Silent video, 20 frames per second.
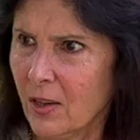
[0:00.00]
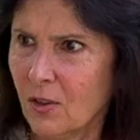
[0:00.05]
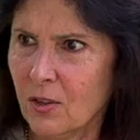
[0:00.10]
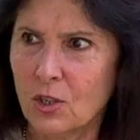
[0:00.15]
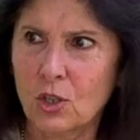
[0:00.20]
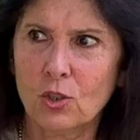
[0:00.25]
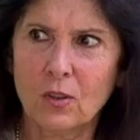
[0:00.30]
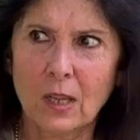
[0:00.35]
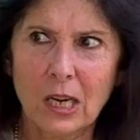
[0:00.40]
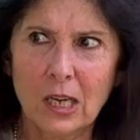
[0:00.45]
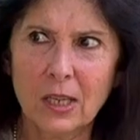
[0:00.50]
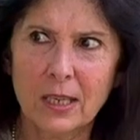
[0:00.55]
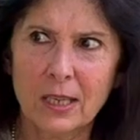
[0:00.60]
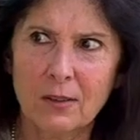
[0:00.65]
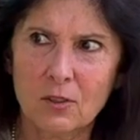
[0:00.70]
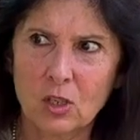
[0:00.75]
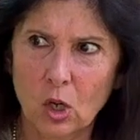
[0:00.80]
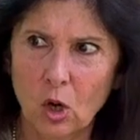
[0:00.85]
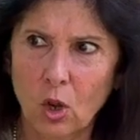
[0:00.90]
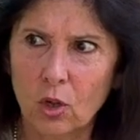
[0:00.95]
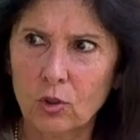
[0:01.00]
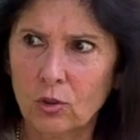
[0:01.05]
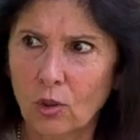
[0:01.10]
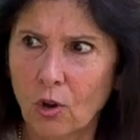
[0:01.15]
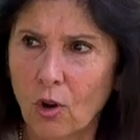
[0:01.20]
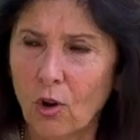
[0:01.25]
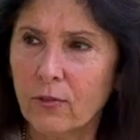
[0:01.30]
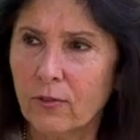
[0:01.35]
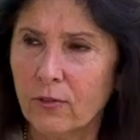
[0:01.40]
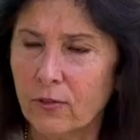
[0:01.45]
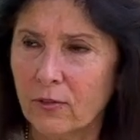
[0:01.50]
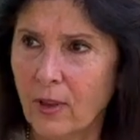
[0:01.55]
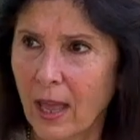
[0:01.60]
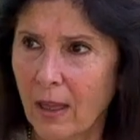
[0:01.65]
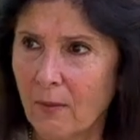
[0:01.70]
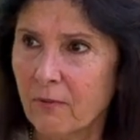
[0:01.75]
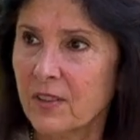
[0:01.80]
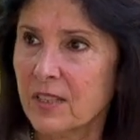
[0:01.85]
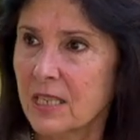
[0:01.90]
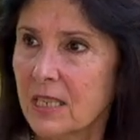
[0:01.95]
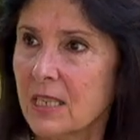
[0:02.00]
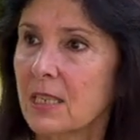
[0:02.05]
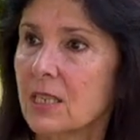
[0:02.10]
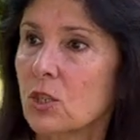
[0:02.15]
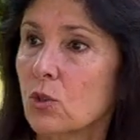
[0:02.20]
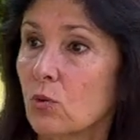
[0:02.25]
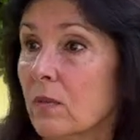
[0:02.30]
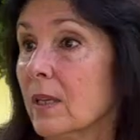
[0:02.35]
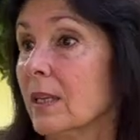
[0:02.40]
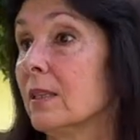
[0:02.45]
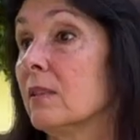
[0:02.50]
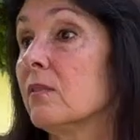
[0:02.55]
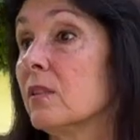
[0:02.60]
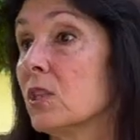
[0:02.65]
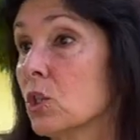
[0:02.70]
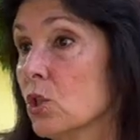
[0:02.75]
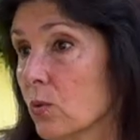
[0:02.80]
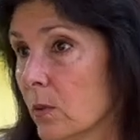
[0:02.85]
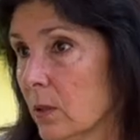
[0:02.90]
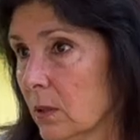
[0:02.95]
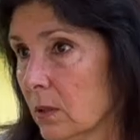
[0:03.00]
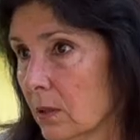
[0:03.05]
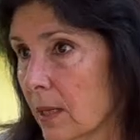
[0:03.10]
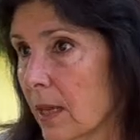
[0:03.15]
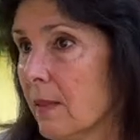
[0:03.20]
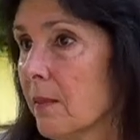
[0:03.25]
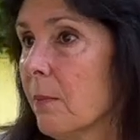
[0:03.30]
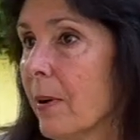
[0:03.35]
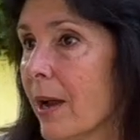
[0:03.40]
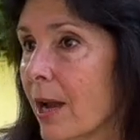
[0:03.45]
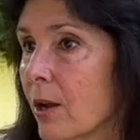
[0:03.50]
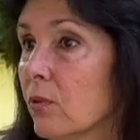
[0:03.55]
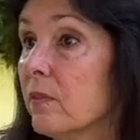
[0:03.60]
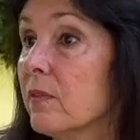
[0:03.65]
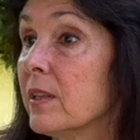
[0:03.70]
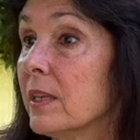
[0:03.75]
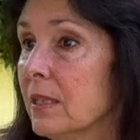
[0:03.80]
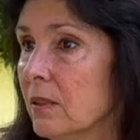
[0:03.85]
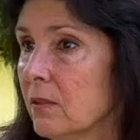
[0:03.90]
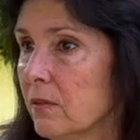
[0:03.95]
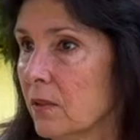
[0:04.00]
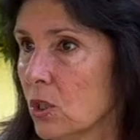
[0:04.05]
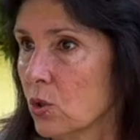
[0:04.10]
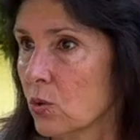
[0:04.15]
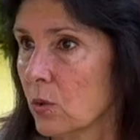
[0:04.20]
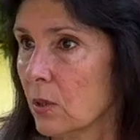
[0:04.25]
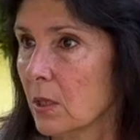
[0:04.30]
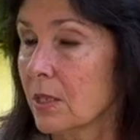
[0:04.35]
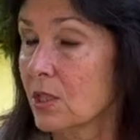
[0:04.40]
Aristotelian. He gives a lot of emphasis to the individual and the power of the individual.